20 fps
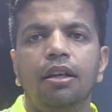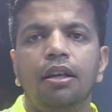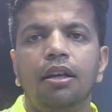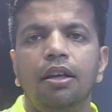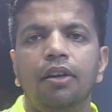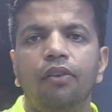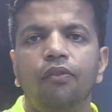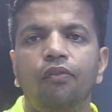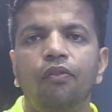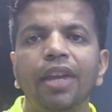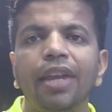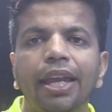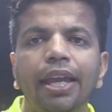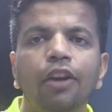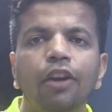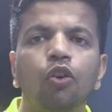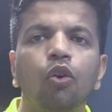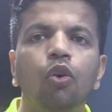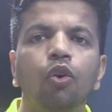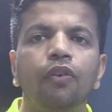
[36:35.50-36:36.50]
We
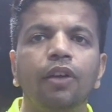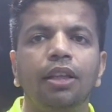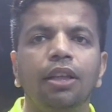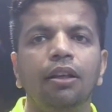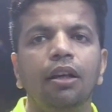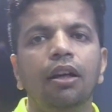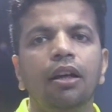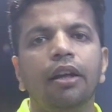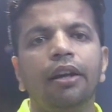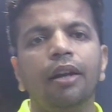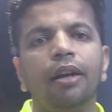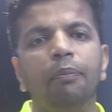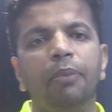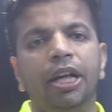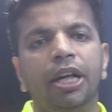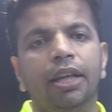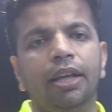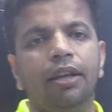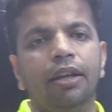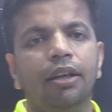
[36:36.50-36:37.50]
can go with the
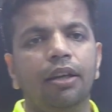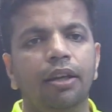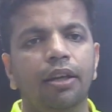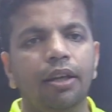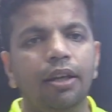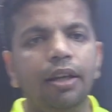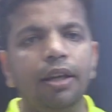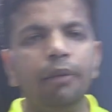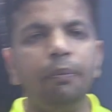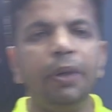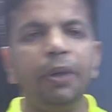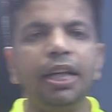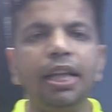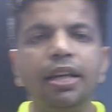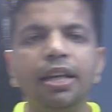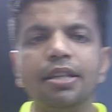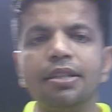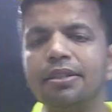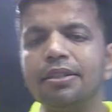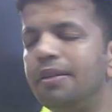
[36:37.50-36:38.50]
repeater. Repeater
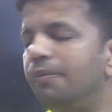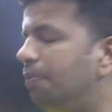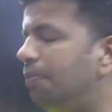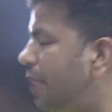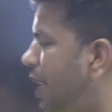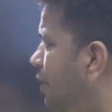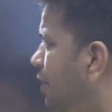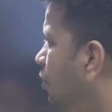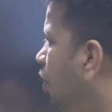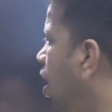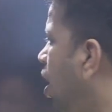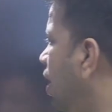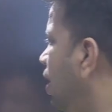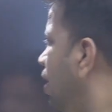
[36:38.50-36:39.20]
is simply what,